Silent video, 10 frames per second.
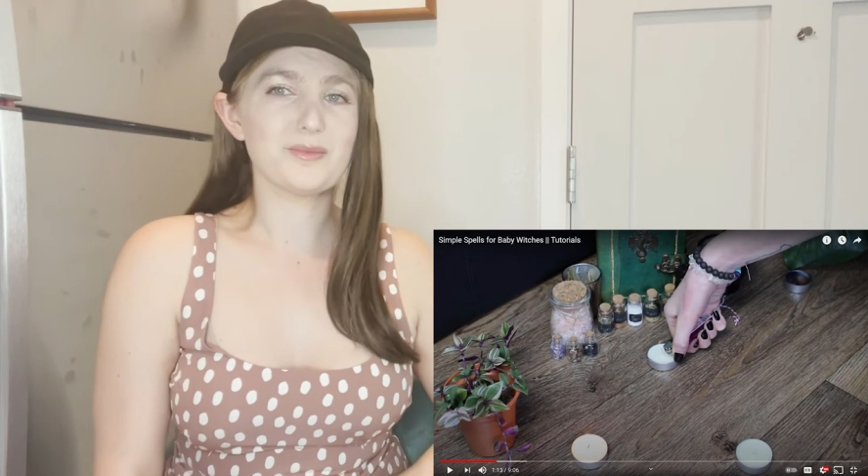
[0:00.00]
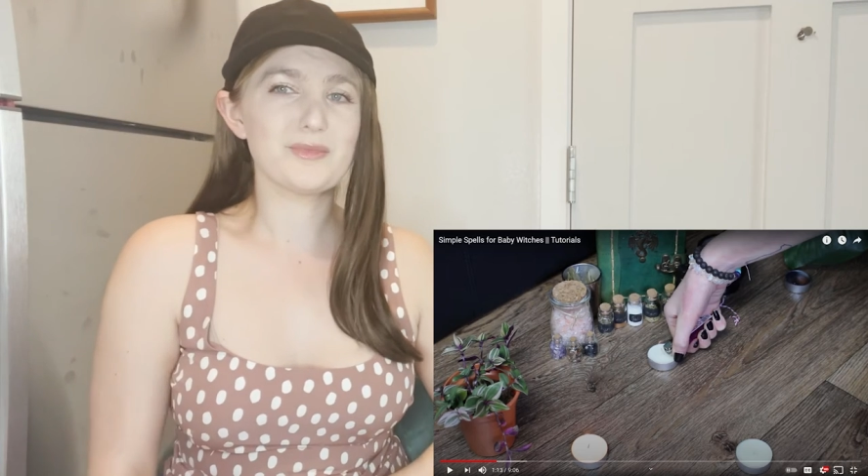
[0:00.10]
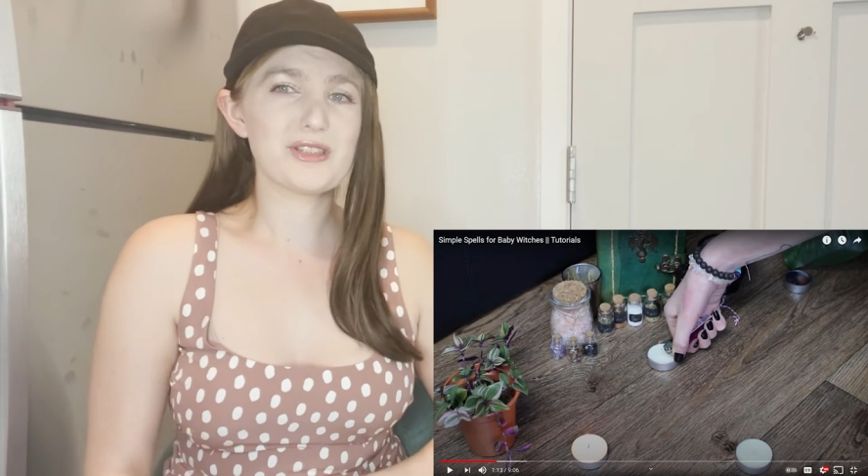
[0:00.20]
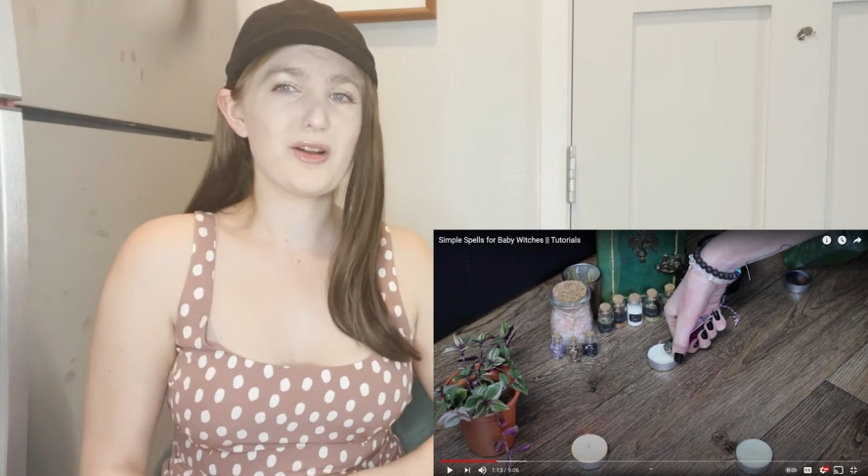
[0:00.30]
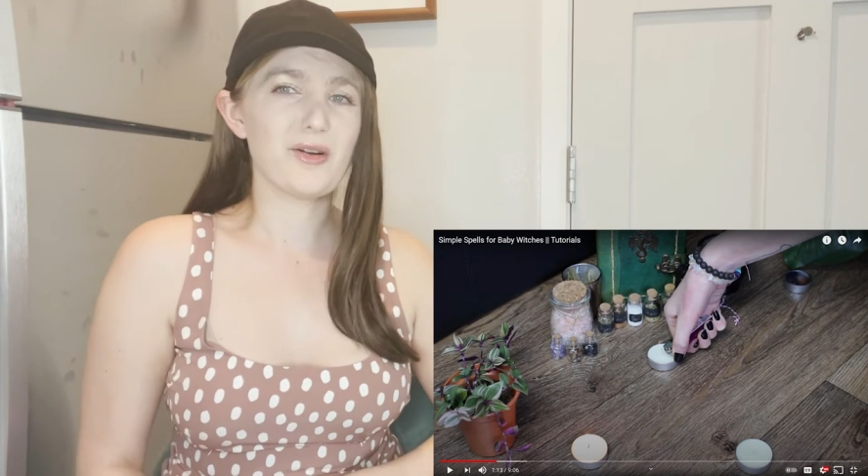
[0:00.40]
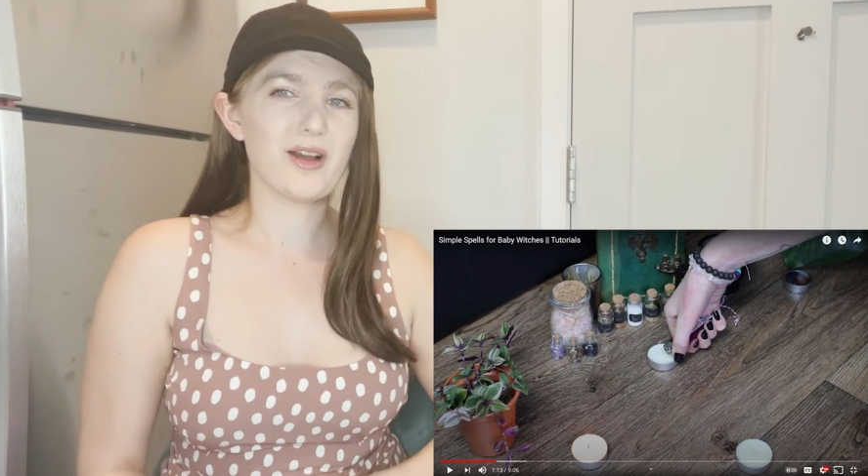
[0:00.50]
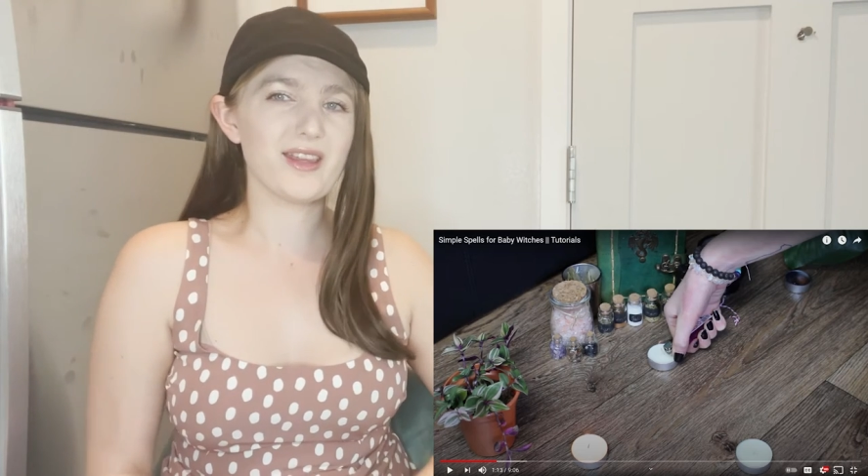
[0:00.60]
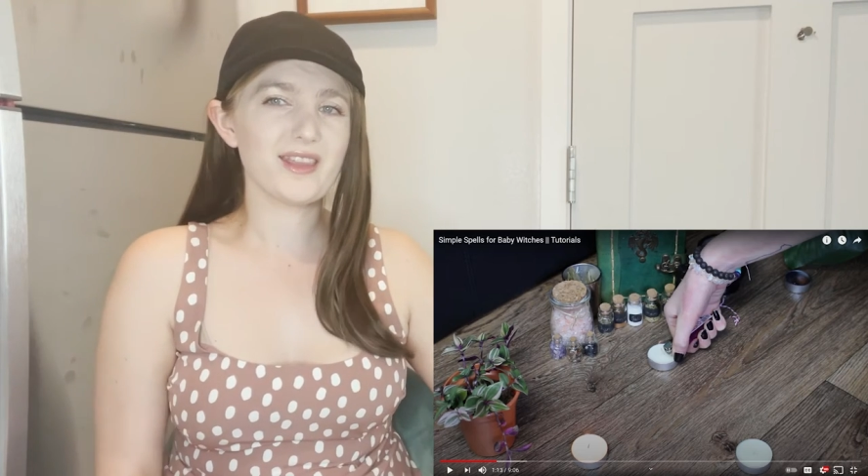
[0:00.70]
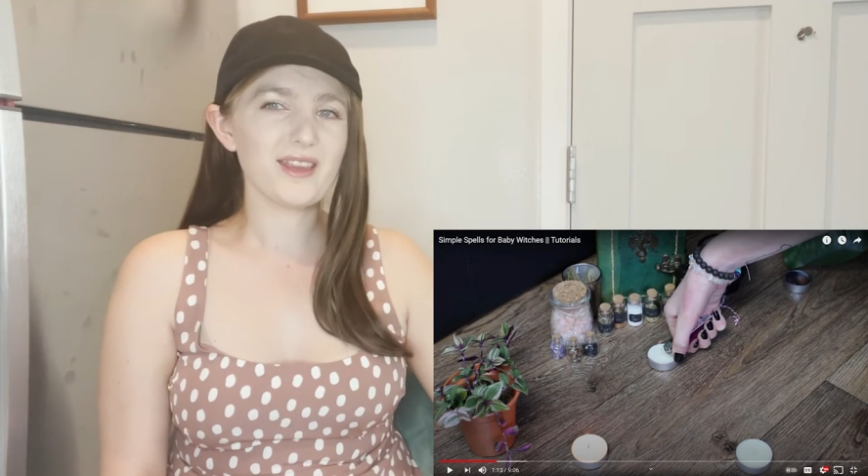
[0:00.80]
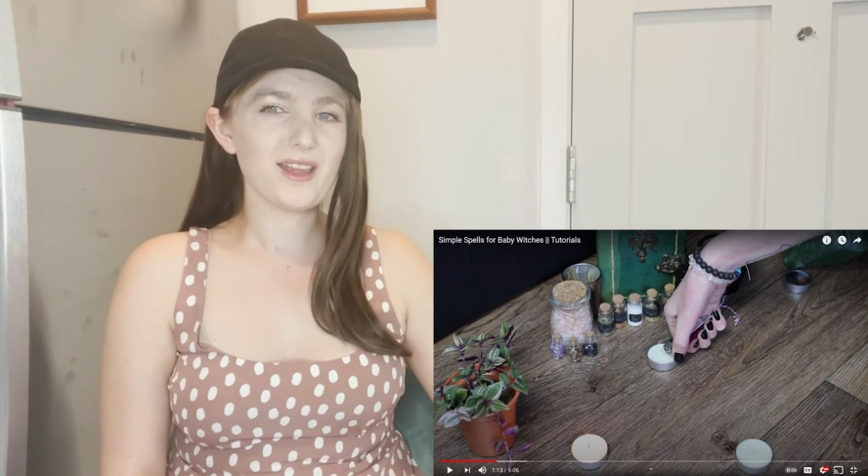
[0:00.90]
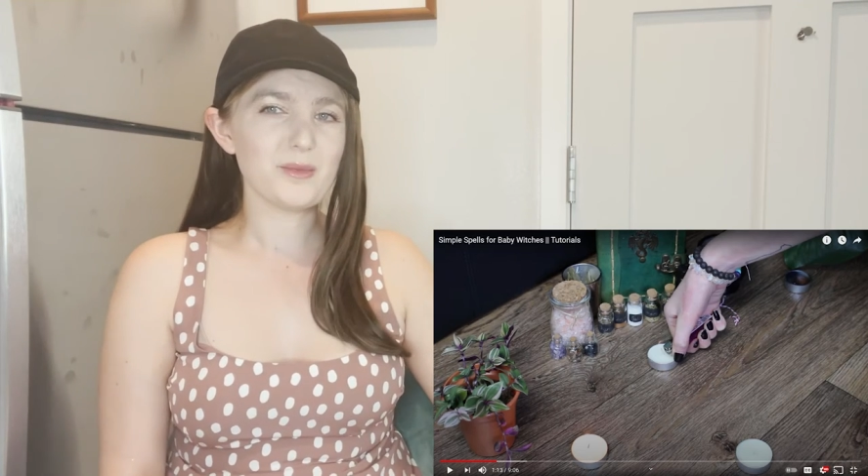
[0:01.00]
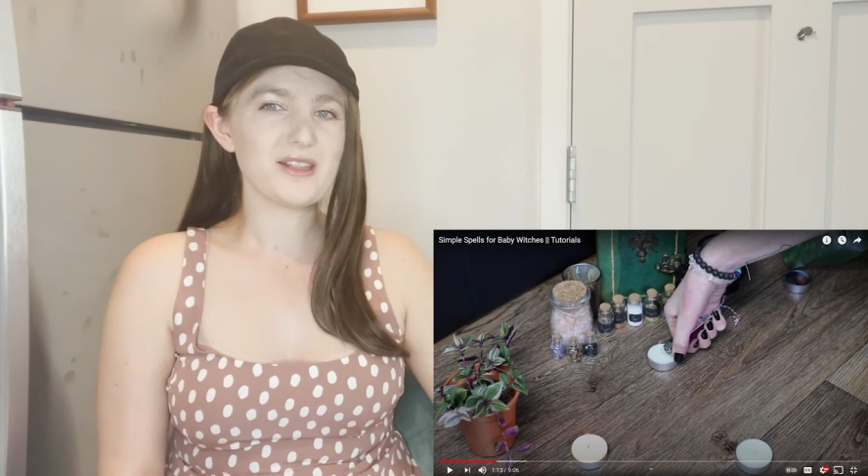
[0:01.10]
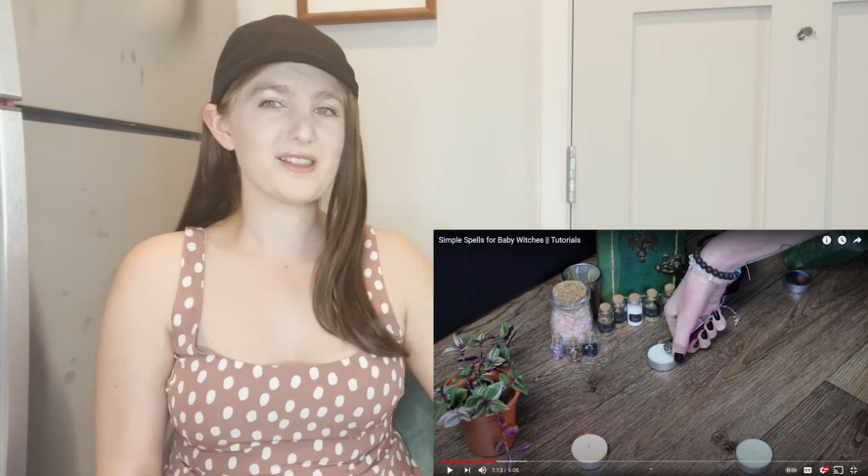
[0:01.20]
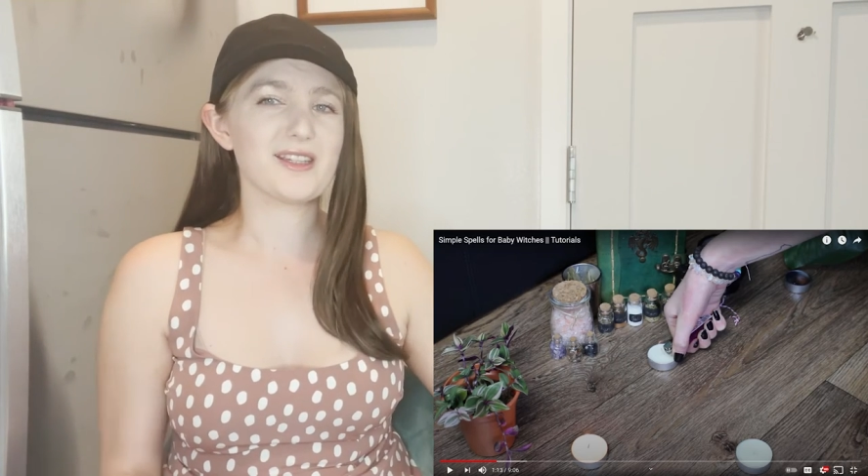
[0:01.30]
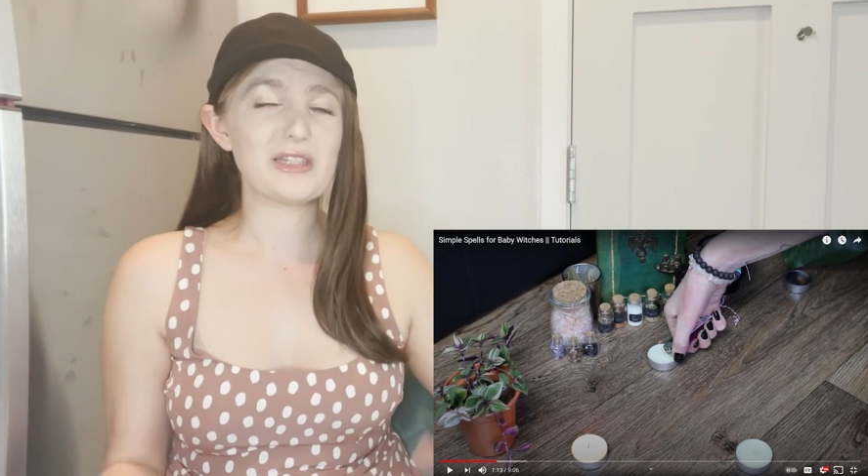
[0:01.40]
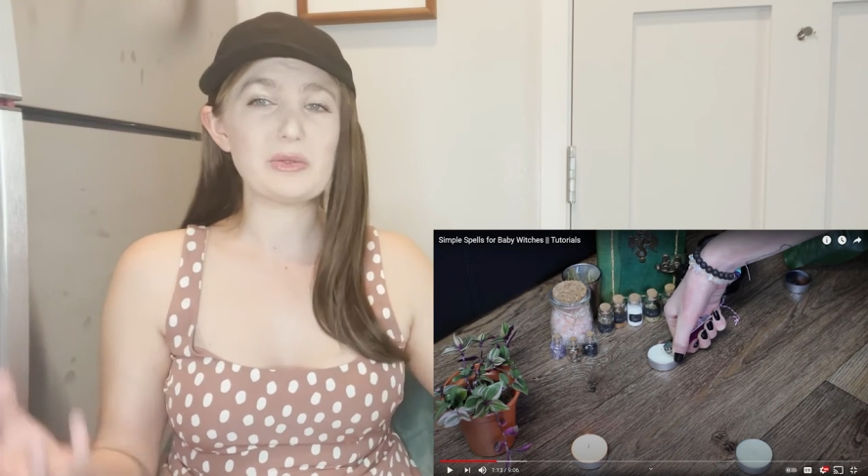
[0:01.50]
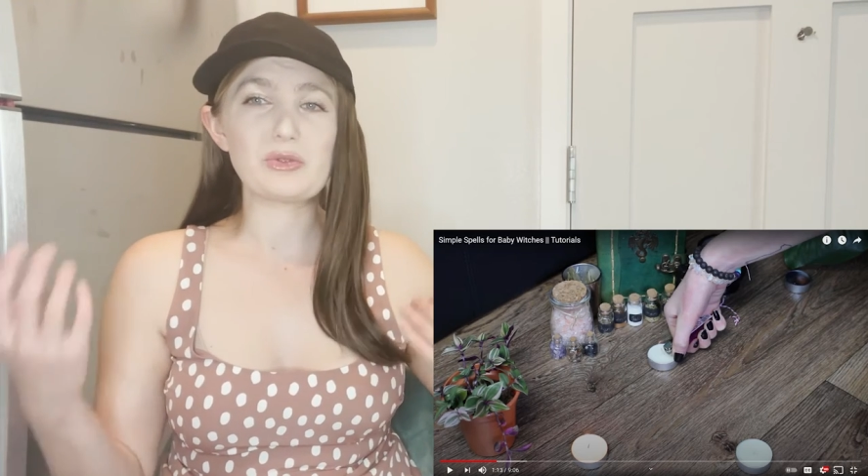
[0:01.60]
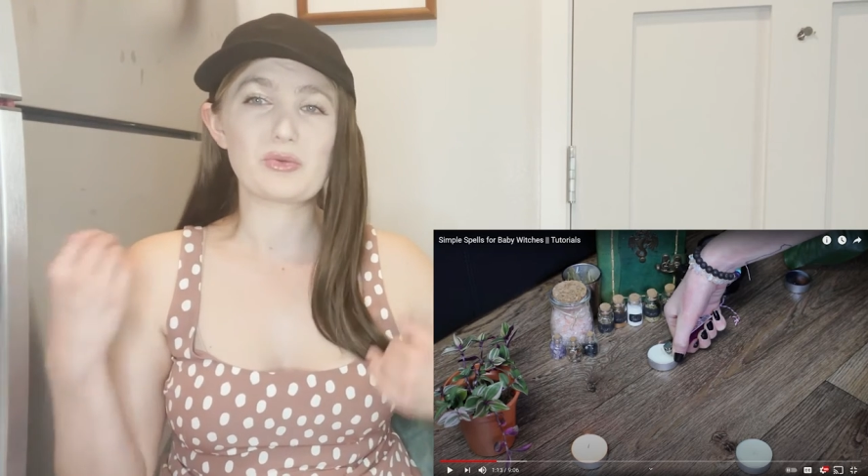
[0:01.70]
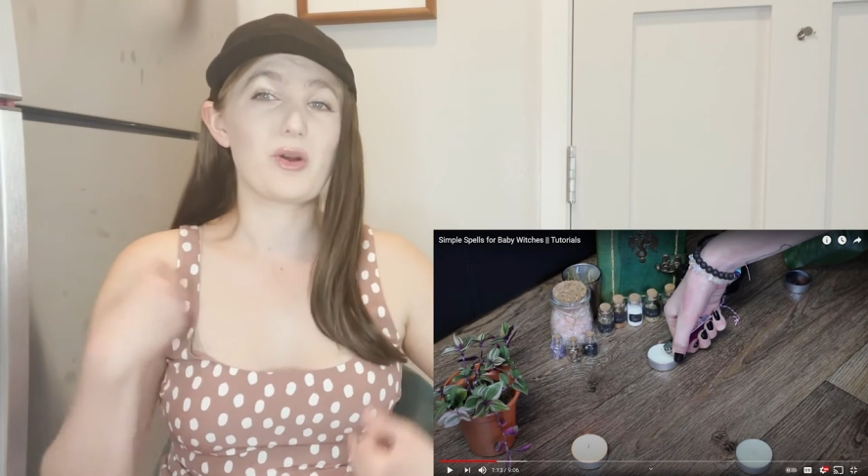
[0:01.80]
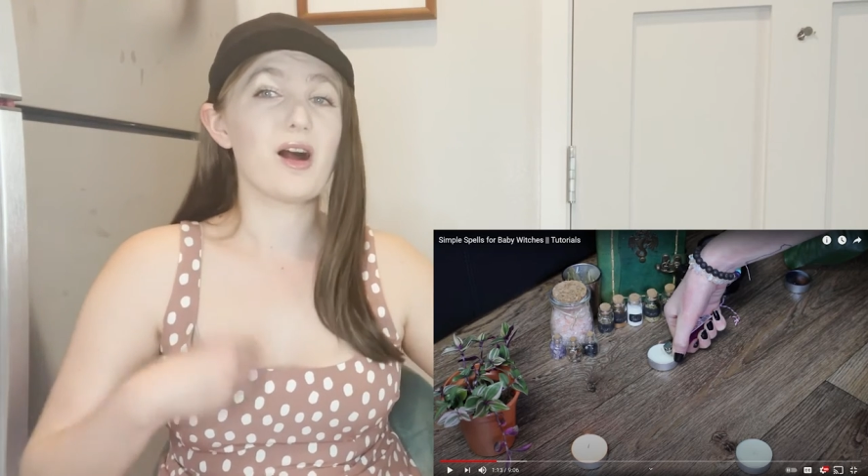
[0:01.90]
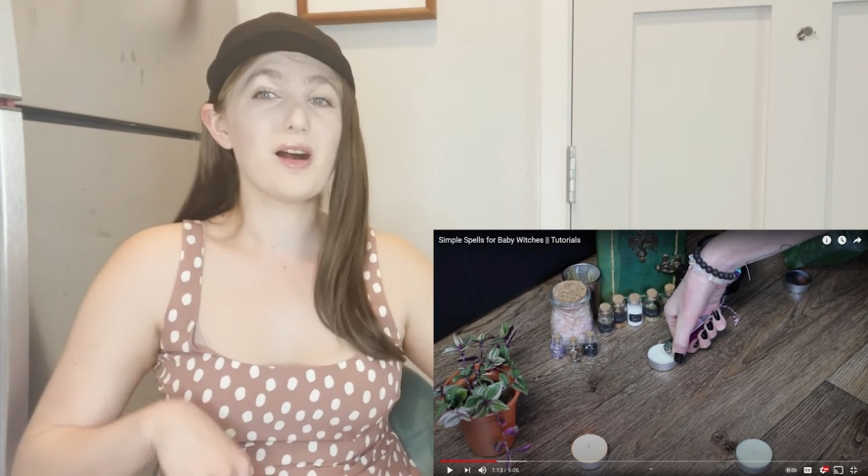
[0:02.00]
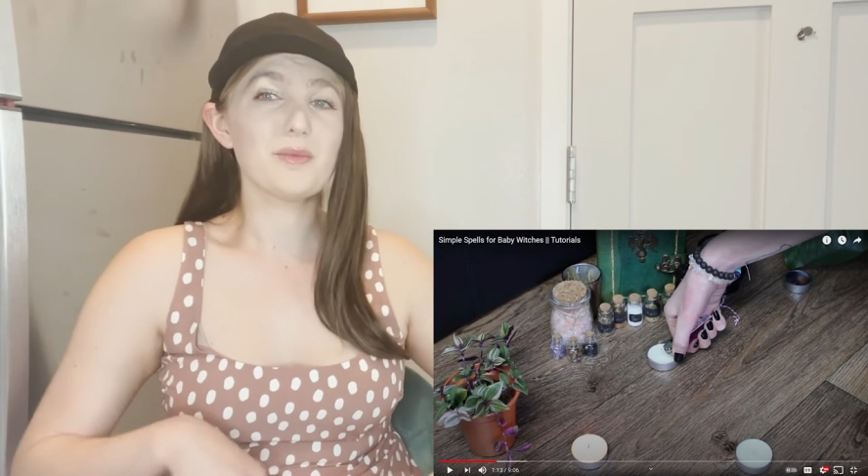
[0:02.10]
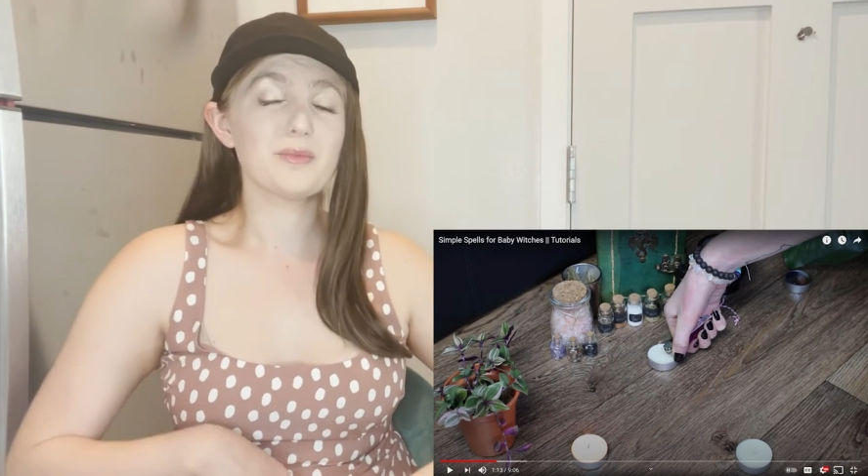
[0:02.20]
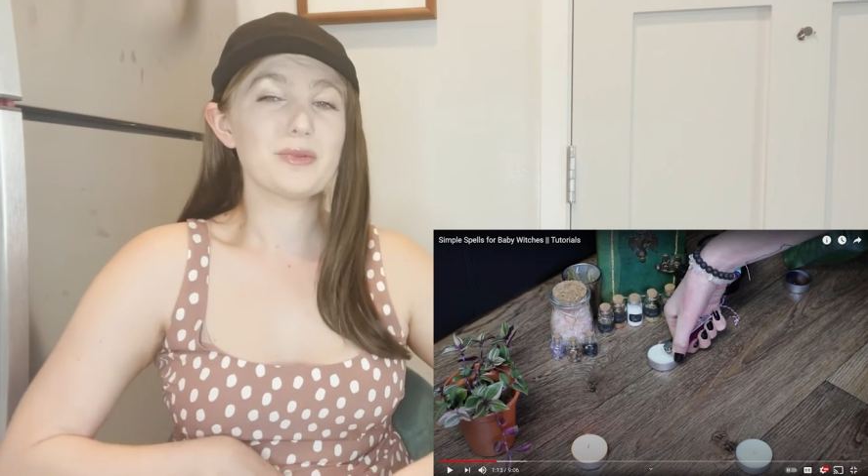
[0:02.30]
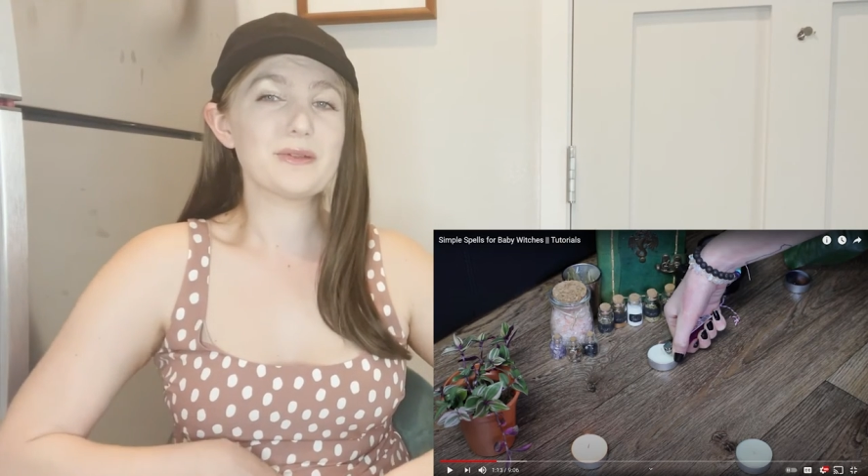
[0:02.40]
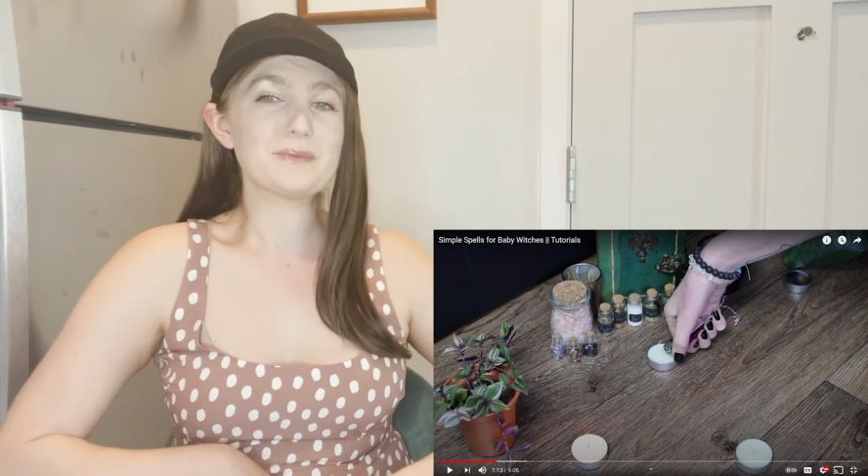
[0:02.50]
So I think that means you drop